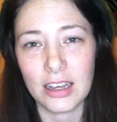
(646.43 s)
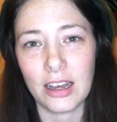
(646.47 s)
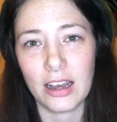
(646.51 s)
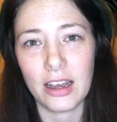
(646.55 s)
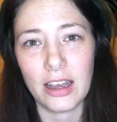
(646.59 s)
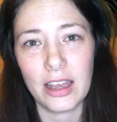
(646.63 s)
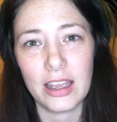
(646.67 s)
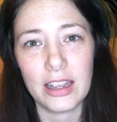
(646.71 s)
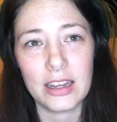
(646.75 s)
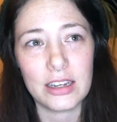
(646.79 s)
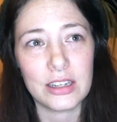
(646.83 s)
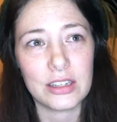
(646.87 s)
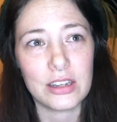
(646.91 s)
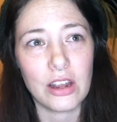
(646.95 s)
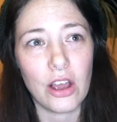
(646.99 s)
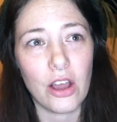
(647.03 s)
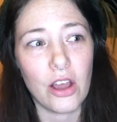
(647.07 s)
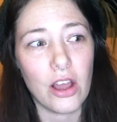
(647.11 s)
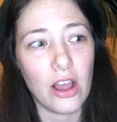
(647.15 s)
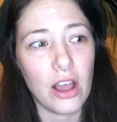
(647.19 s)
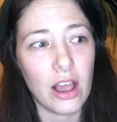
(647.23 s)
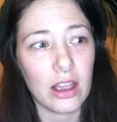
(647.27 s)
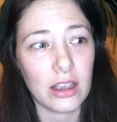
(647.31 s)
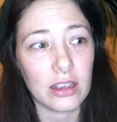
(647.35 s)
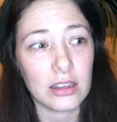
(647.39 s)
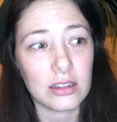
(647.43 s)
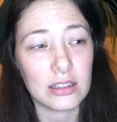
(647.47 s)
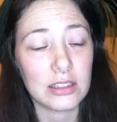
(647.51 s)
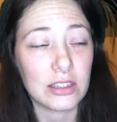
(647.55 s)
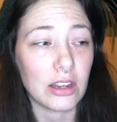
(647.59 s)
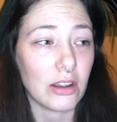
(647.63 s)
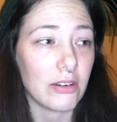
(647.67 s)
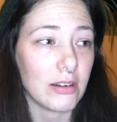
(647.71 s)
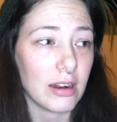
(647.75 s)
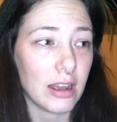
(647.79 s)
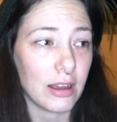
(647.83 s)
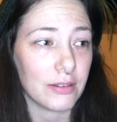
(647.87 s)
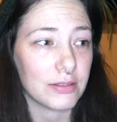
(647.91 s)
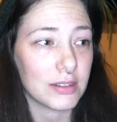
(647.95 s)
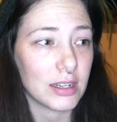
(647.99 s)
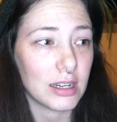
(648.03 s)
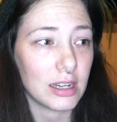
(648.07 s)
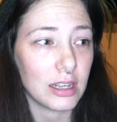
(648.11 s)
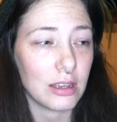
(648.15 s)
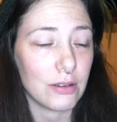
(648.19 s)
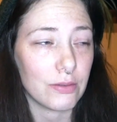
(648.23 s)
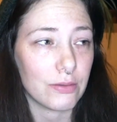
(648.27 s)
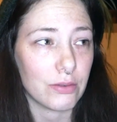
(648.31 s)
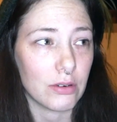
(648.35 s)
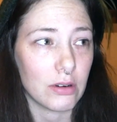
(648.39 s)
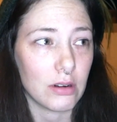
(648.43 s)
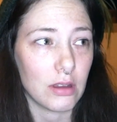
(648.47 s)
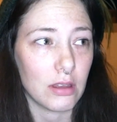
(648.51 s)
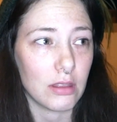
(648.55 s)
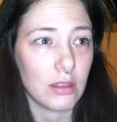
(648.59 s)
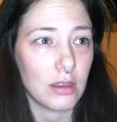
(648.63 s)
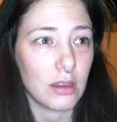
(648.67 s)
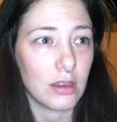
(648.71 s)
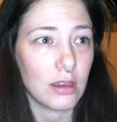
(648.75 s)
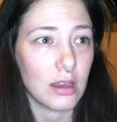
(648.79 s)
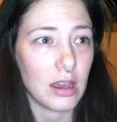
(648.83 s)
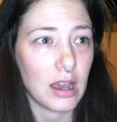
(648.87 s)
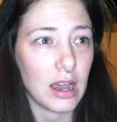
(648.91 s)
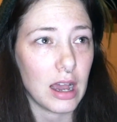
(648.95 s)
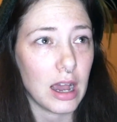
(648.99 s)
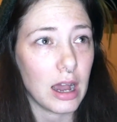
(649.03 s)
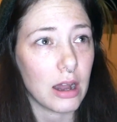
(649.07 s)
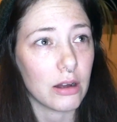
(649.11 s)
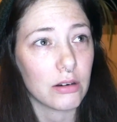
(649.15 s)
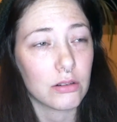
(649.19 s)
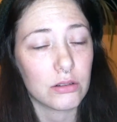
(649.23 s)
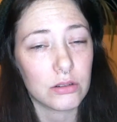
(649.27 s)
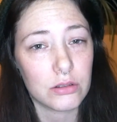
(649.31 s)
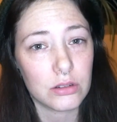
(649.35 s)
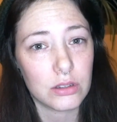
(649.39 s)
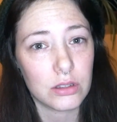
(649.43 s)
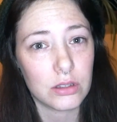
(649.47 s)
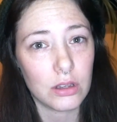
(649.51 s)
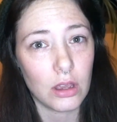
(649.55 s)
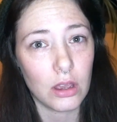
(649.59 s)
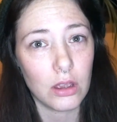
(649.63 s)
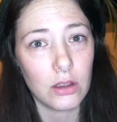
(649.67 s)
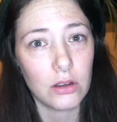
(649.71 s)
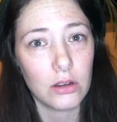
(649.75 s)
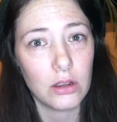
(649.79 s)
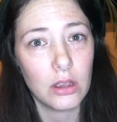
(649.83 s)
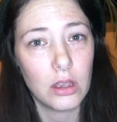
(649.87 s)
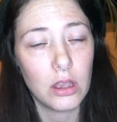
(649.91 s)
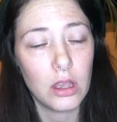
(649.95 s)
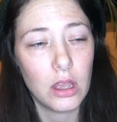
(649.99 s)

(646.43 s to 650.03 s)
I don't have to leave for another hour or so.